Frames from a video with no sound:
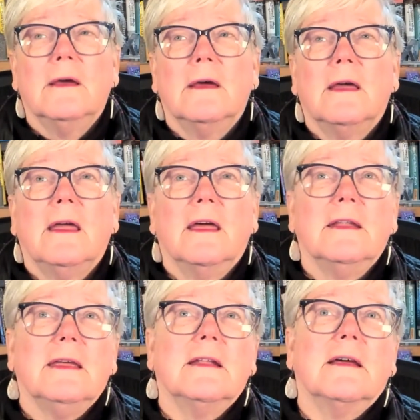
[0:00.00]

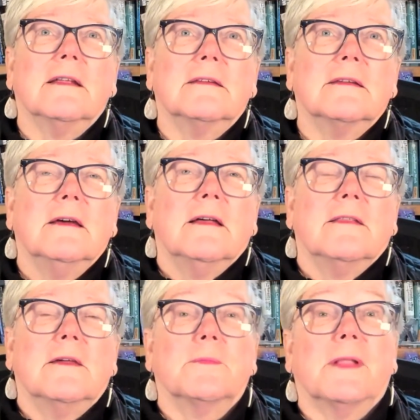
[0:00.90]
And in it,
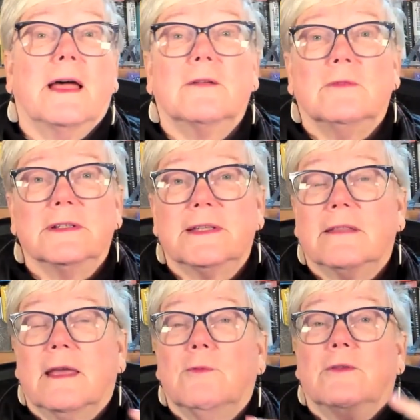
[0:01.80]
their plan was
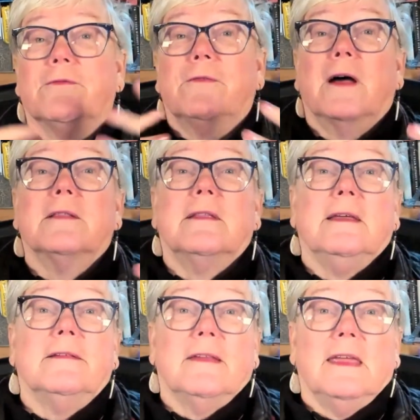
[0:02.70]
that they would fund
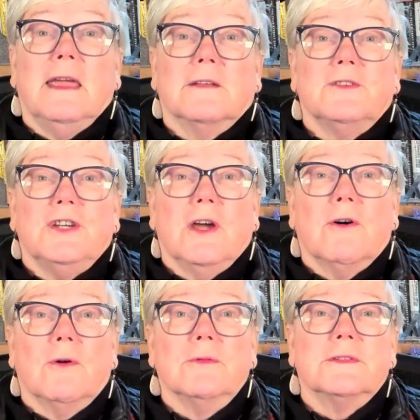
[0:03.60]
these
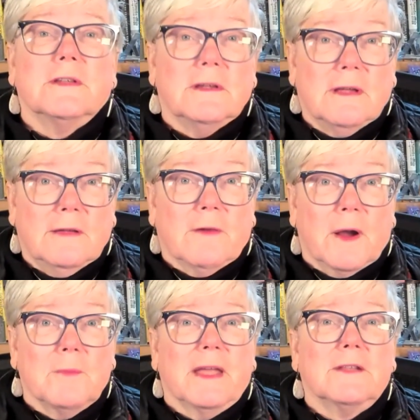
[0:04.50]
ENGOs,
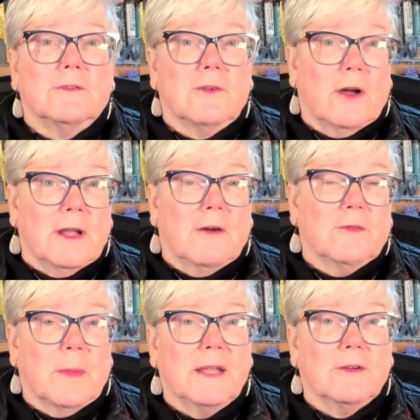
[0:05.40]
environmental
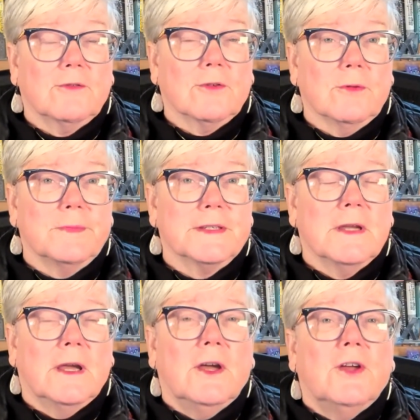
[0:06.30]
non-governmental groups,
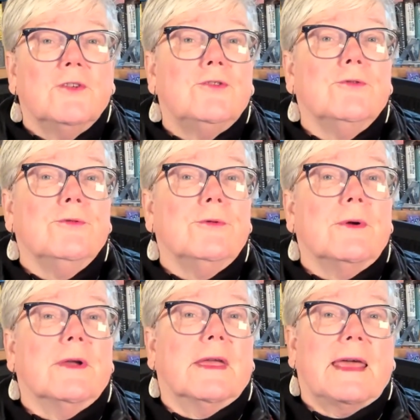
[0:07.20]
to
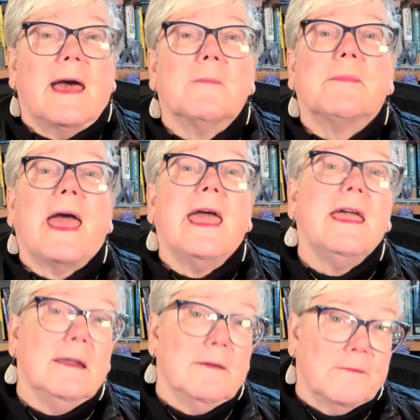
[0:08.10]

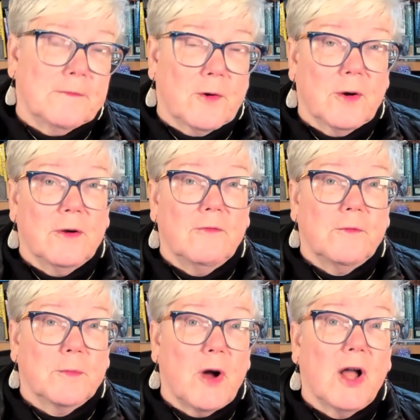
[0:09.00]
campaign for
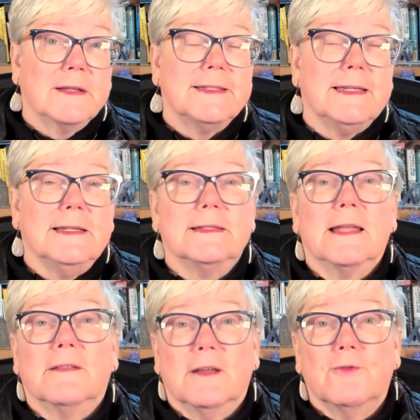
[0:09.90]
policies
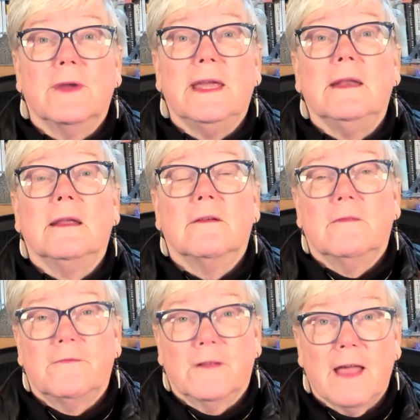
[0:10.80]
that the green
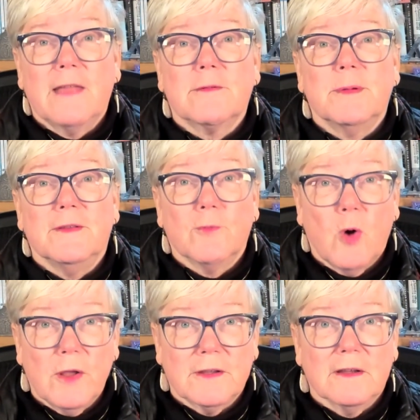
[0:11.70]
philanthropies
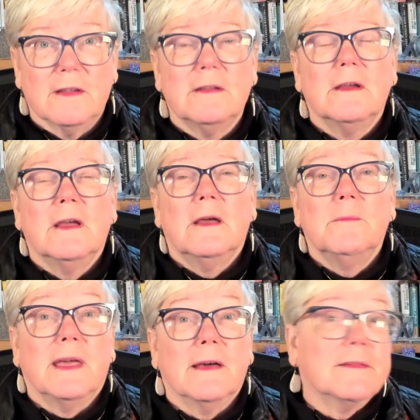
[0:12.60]
wanted
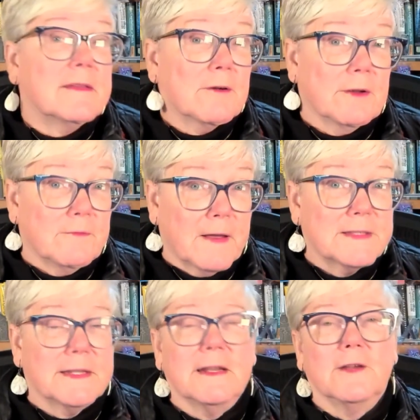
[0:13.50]
because they're
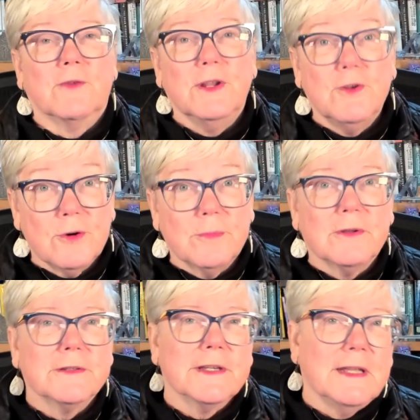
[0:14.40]
invested in
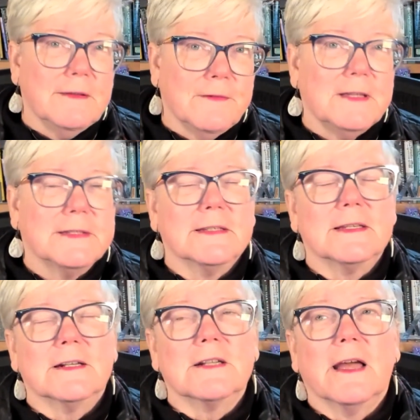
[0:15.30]
renewables and EVs and
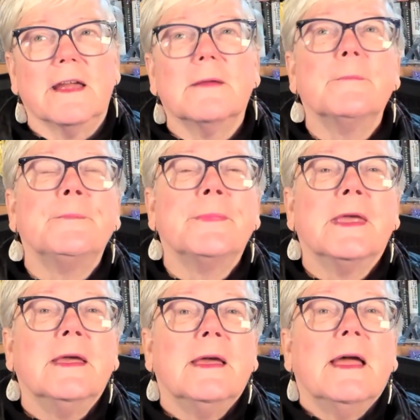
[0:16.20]
such like.
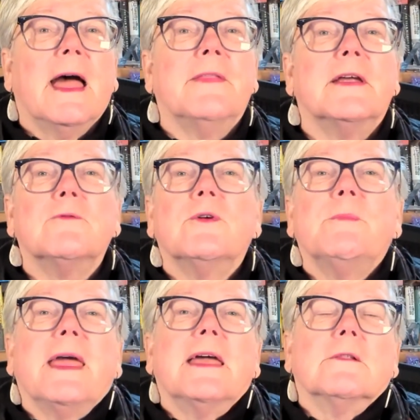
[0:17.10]
And then it would
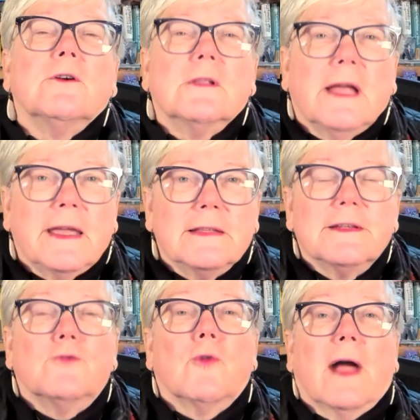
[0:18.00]
make it look like it's a
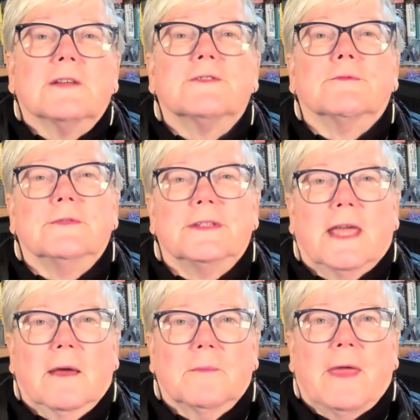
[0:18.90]
grassroots
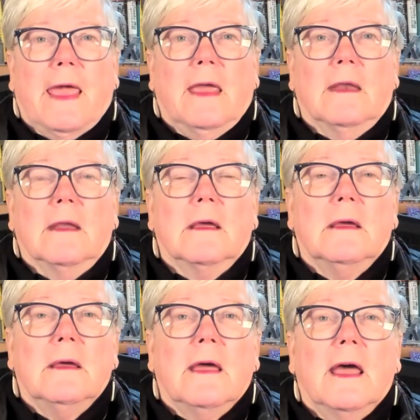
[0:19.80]
campaign.
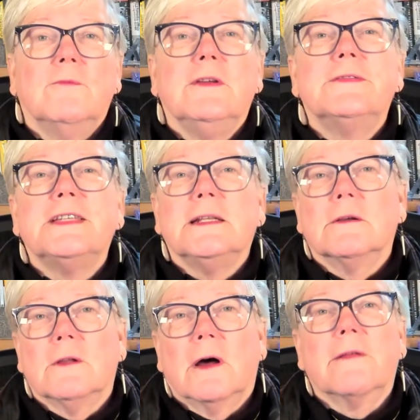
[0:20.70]
And we've seen a
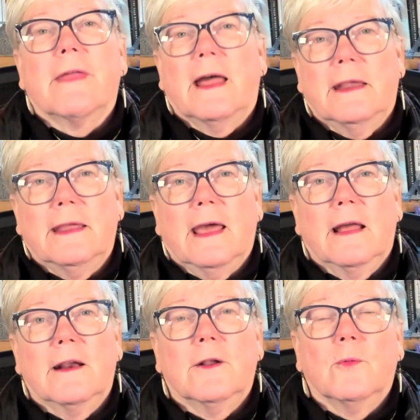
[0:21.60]
lot of that in
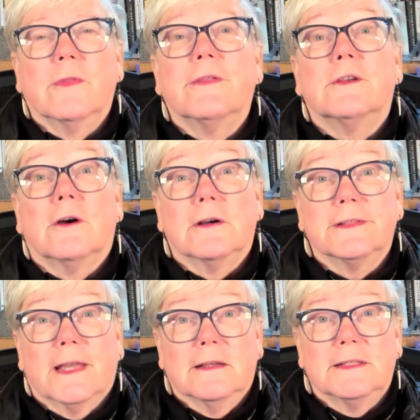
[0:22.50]
Canada with the tar
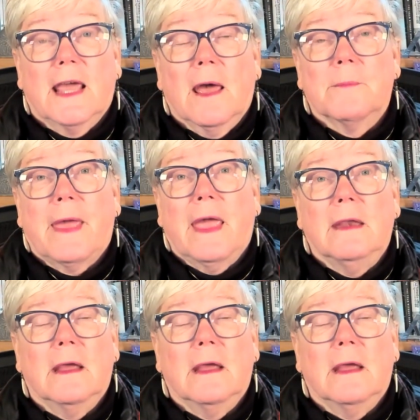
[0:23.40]
sands campaign.